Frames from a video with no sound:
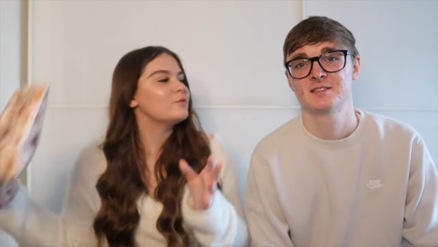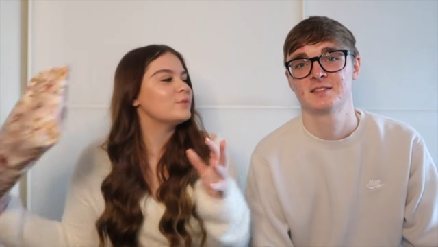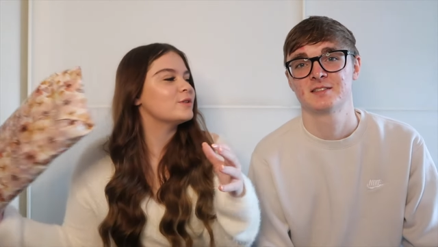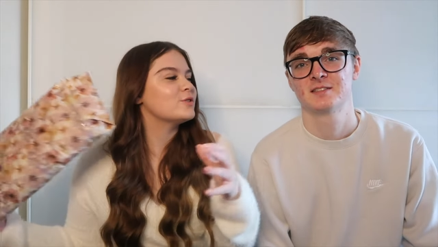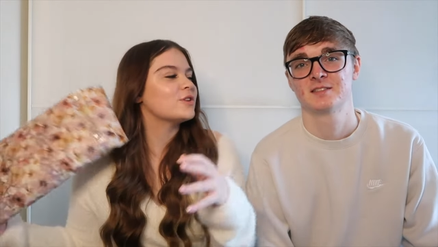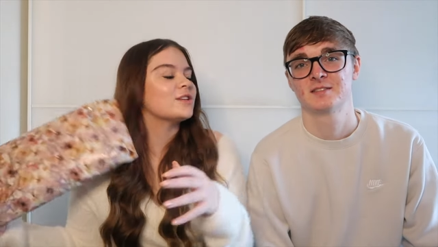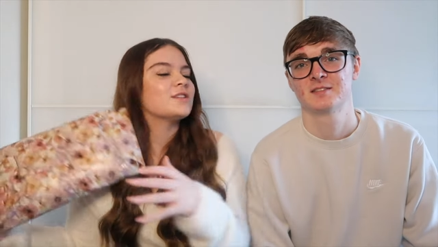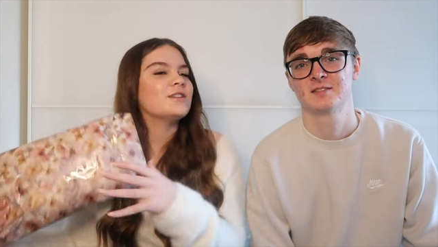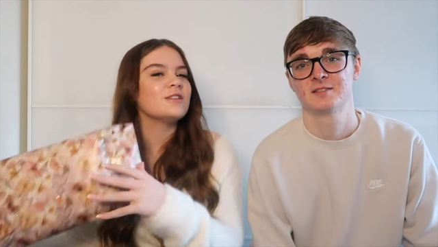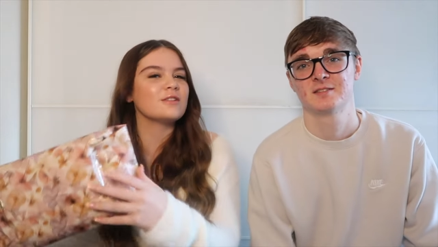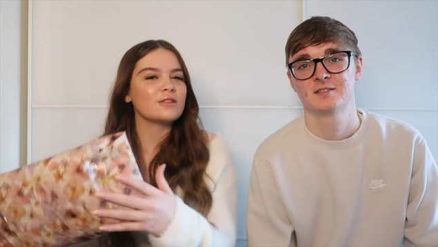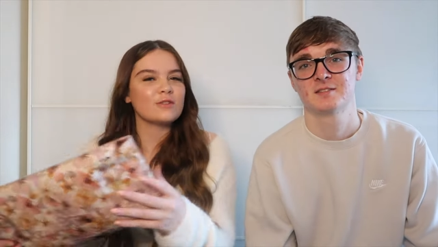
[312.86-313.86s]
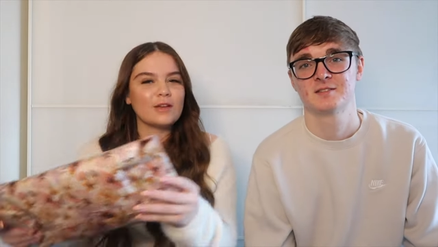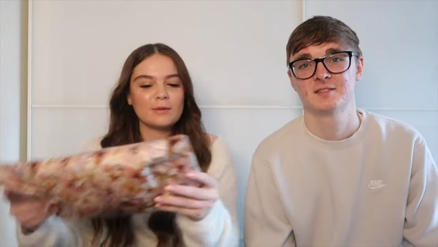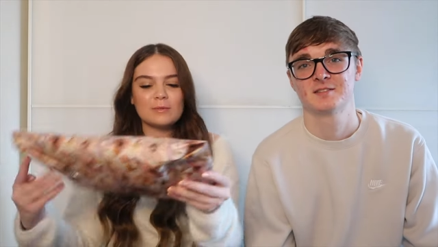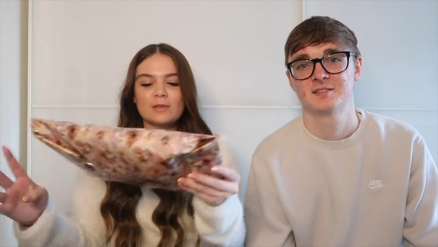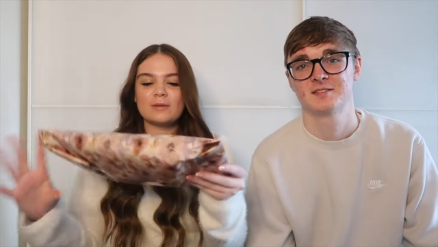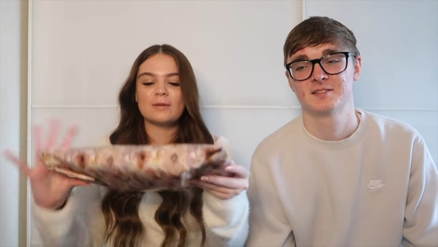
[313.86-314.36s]
Speaker 1: you put the dress in Easter
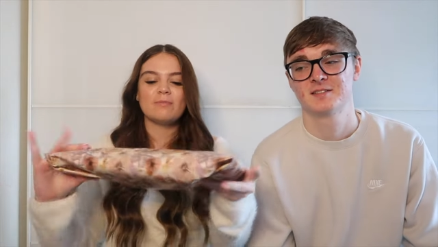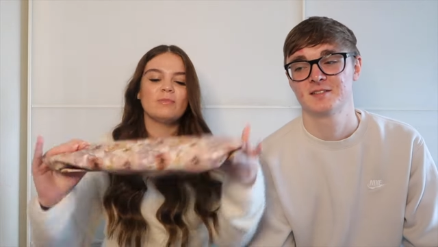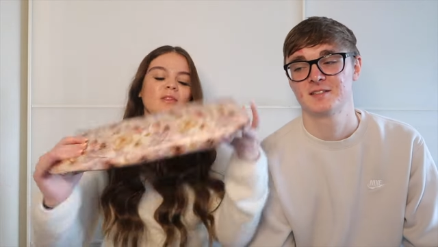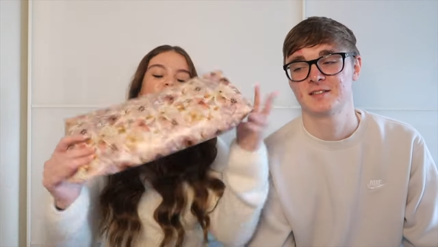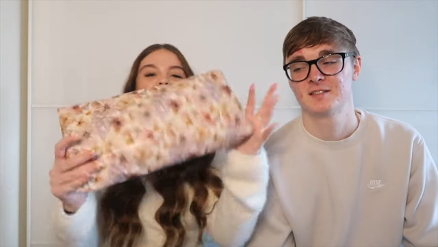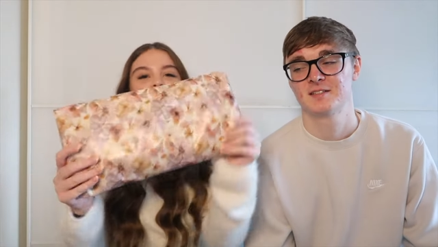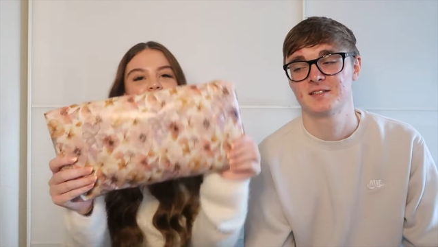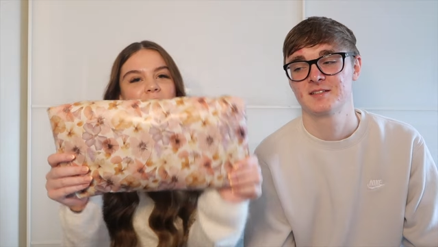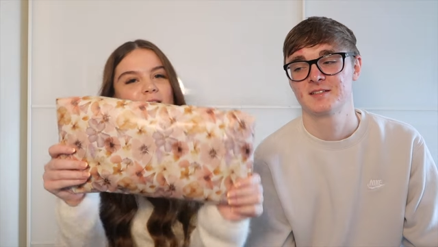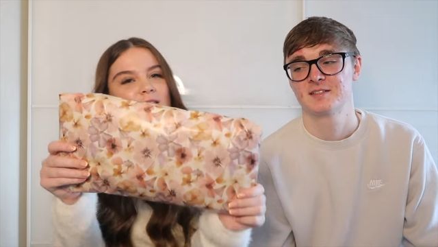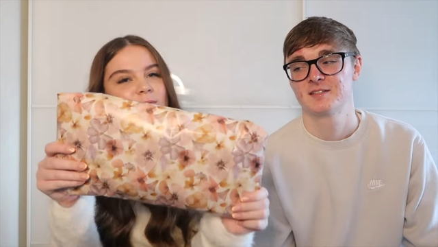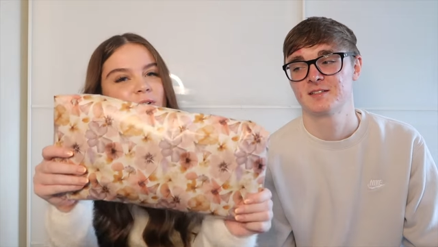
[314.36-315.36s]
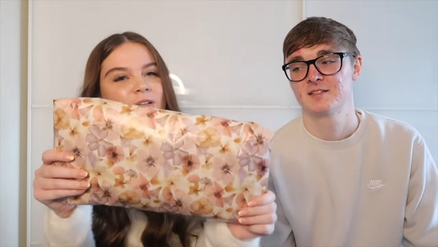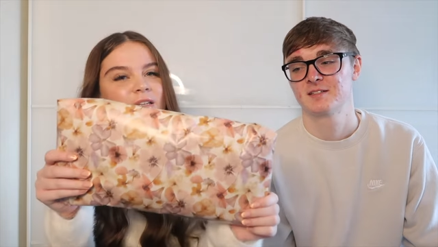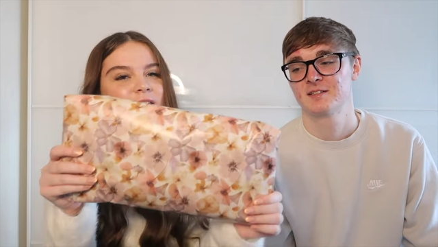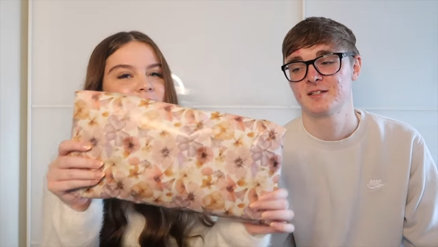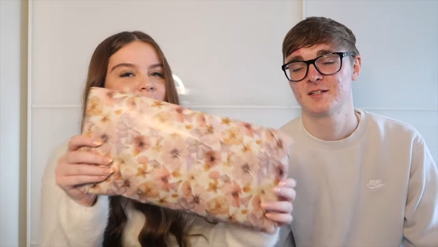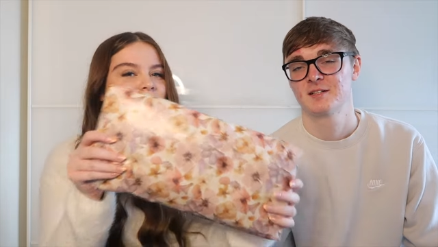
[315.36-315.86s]
things. This is
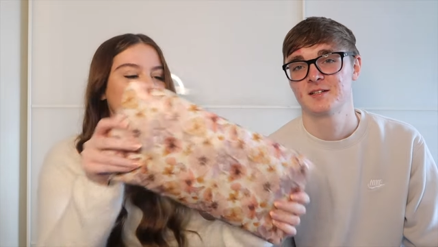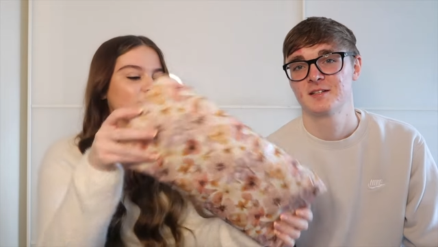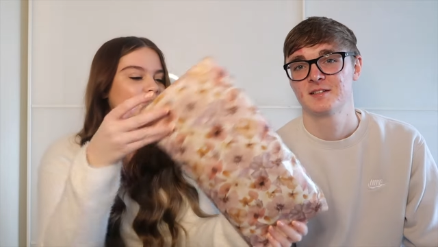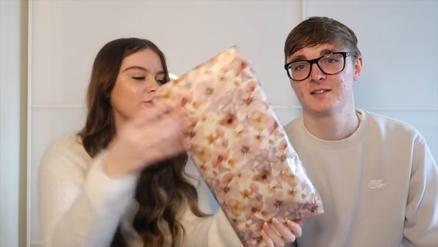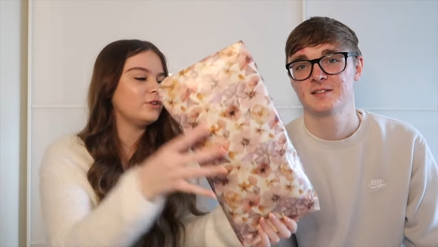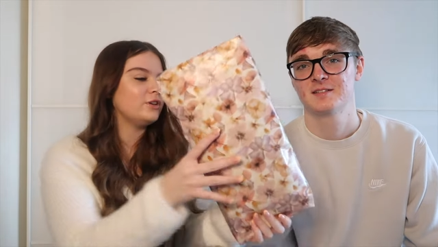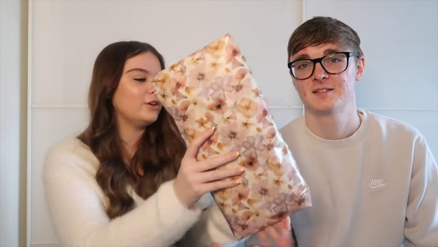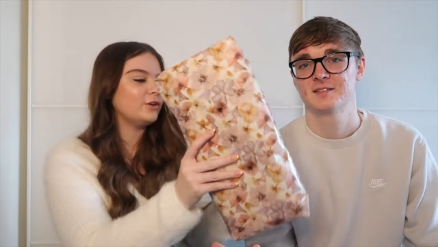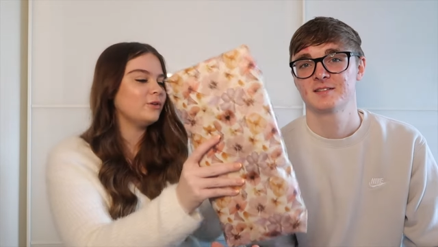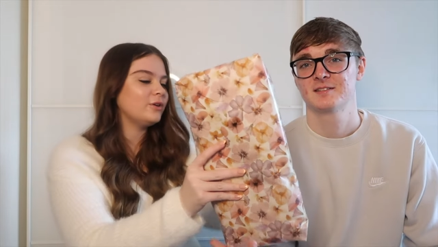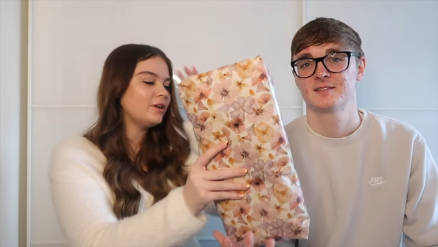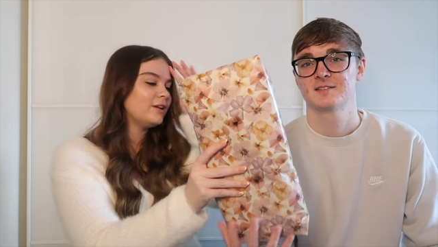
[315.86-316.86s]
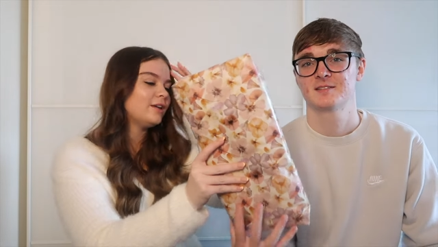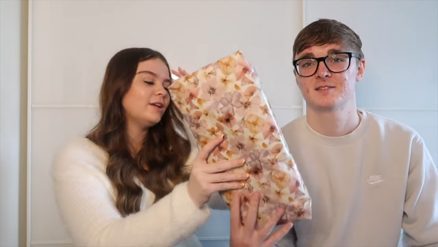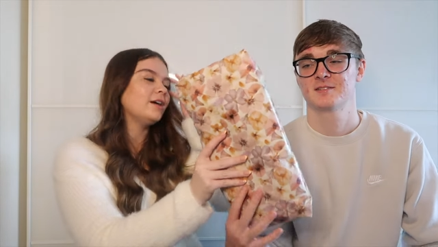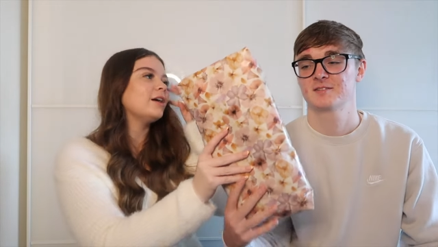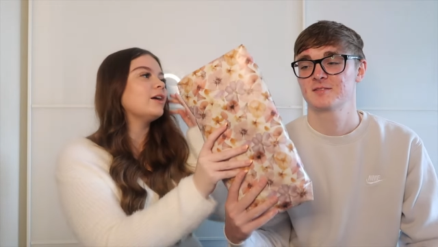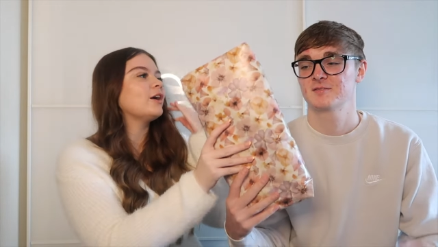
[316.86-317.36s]
my Easter outfit for you.
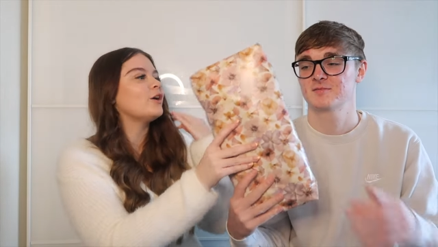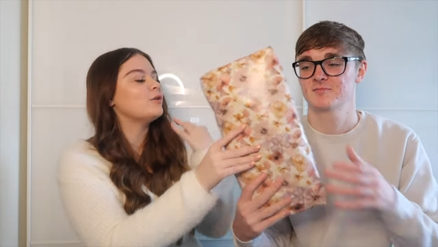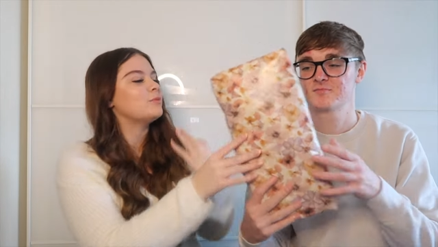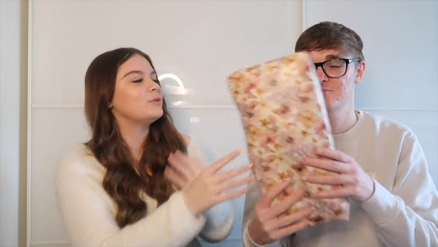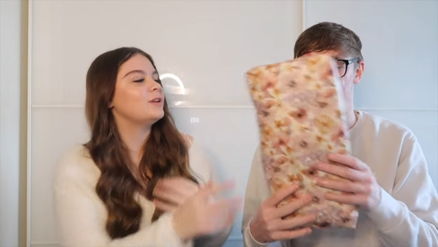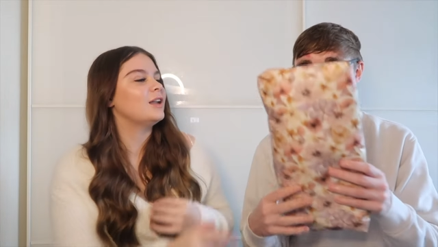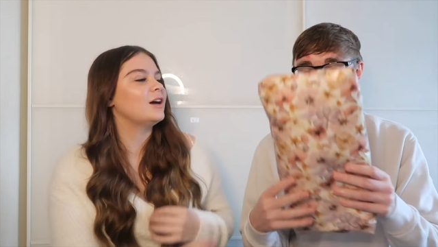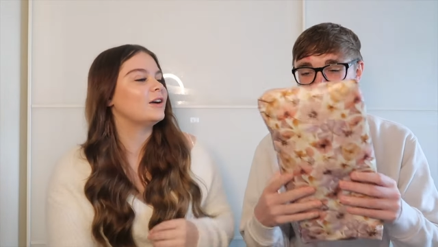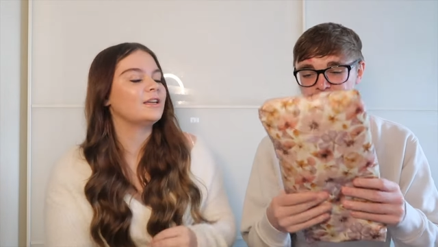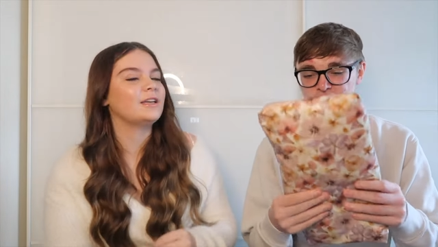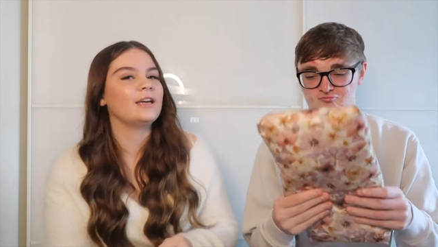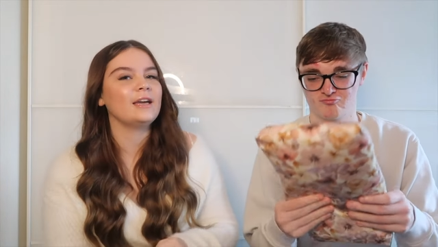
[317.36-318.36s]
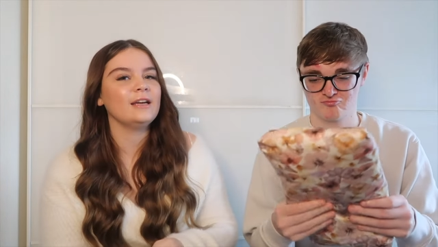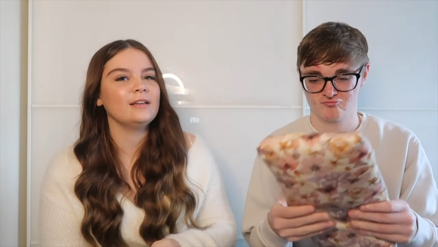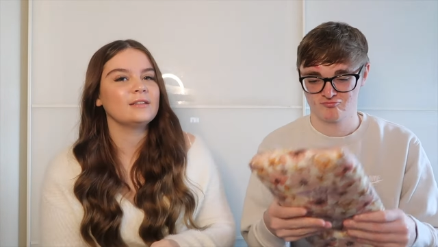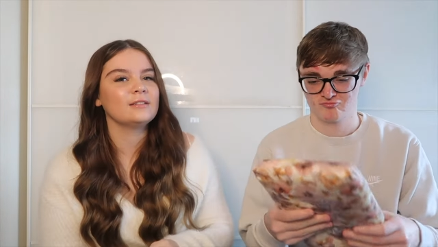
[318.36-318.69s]
Hope you like it.